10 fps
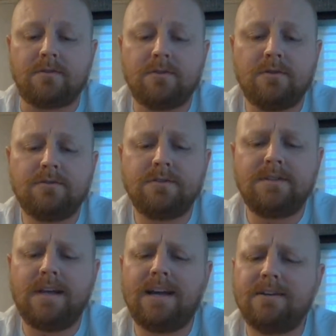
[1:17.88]

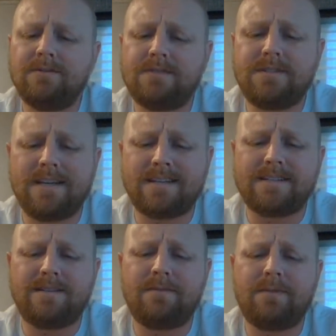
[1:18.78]
Cruising down
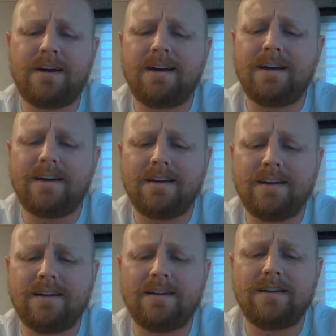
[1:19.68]

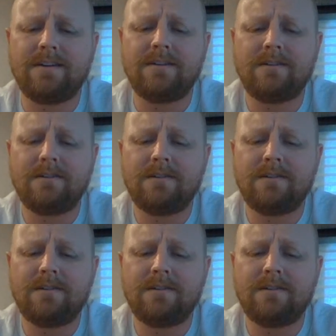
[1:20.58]
65,